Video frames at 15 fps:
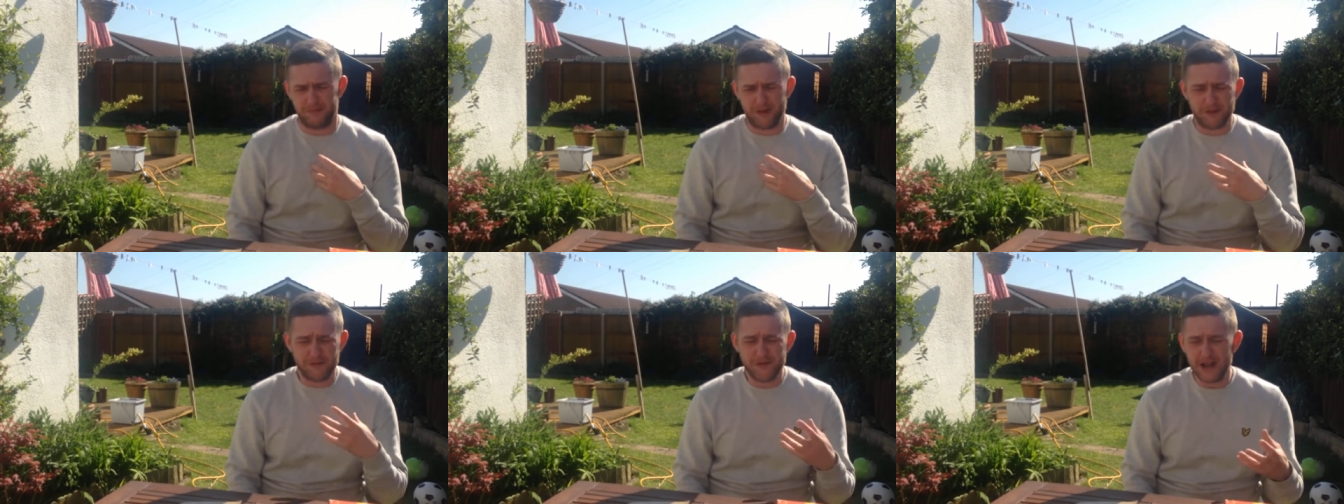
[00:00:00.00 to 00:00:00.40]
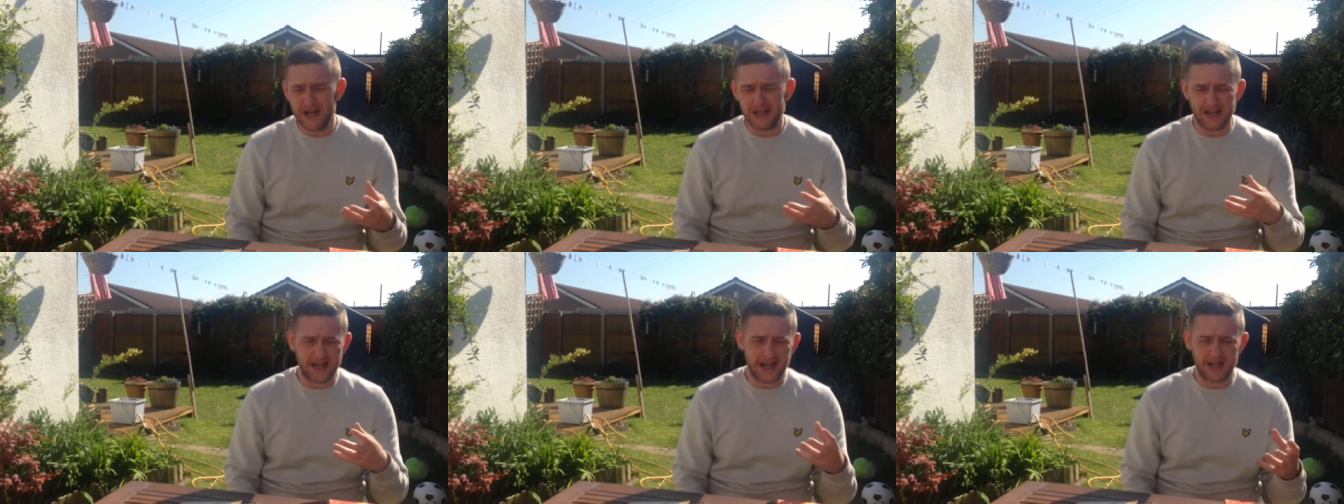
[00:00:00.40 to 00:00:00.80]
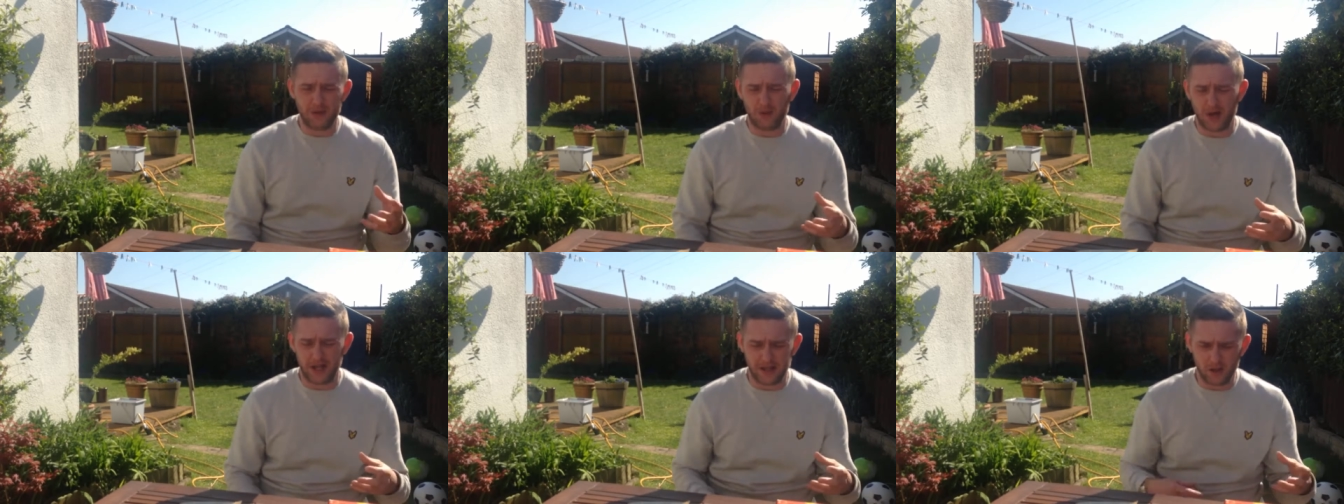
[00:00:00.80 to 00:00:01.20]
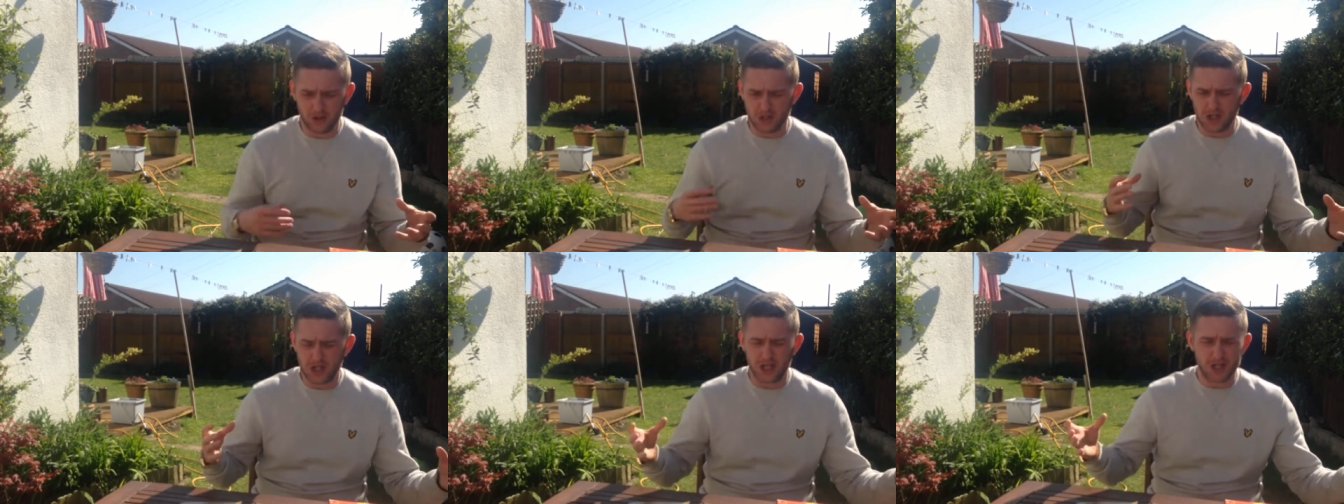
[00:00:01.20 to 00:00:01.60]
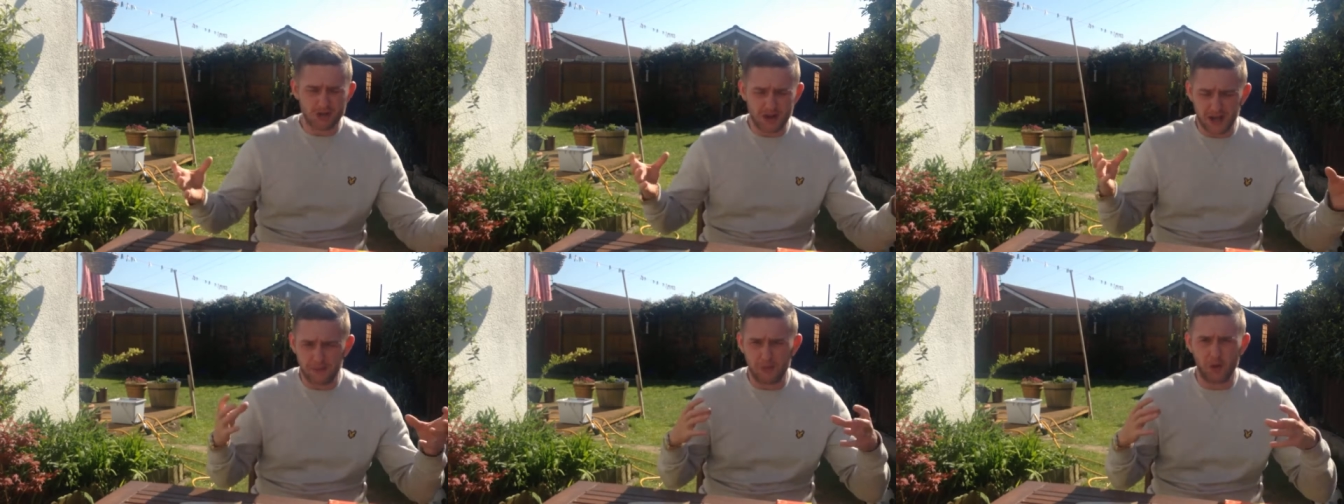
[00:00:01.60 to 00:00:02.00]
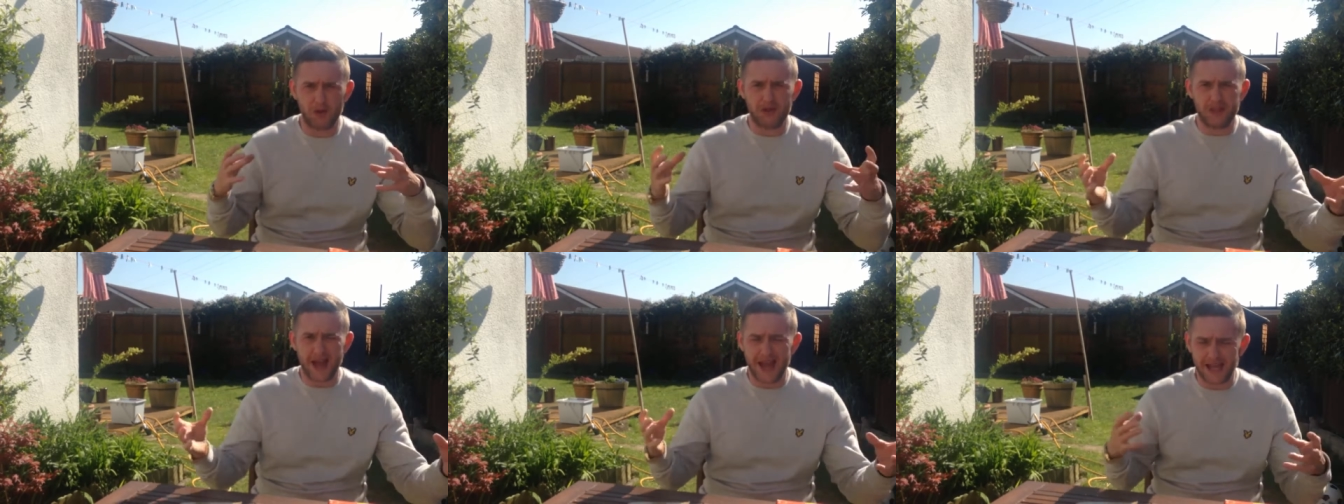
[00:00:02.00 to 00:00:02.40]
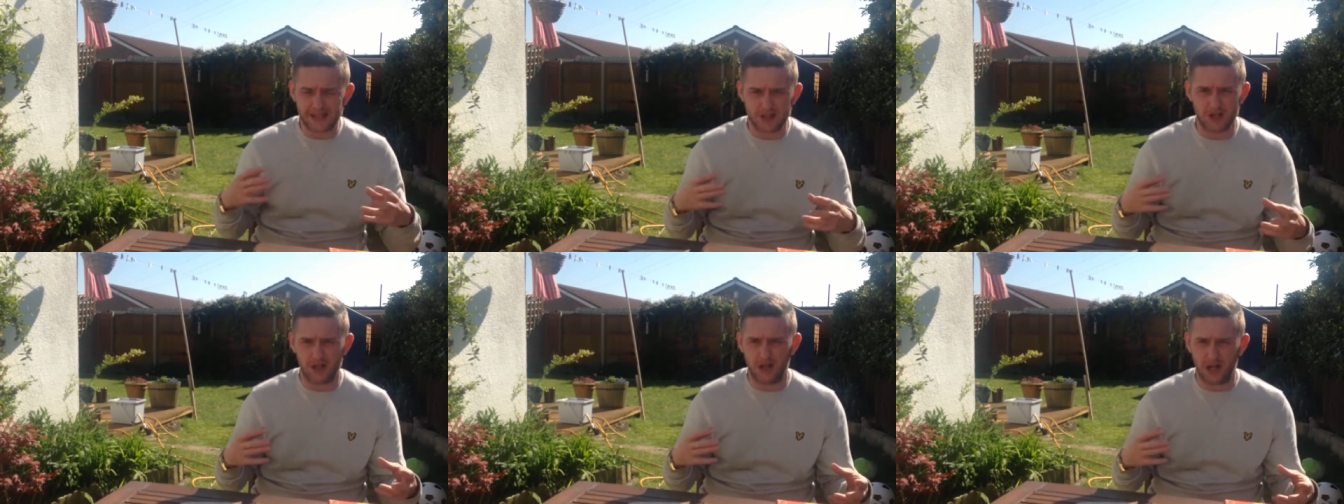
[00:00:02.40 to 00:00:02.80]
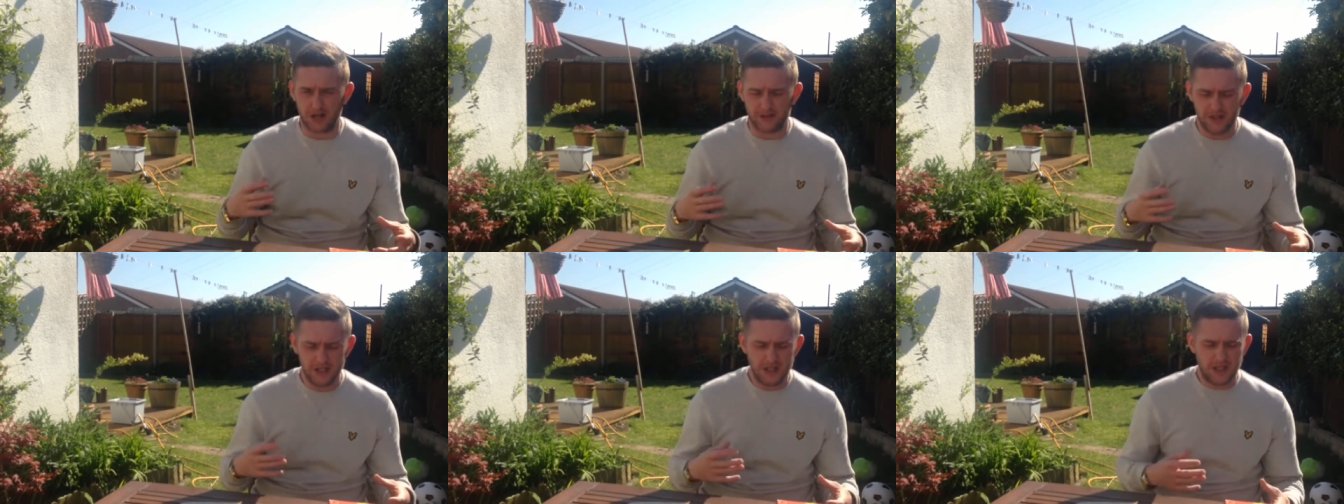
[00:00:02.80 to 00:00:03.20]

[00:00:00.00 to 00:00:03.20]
fulfilling in any way, you're just going to attract more of that into your life.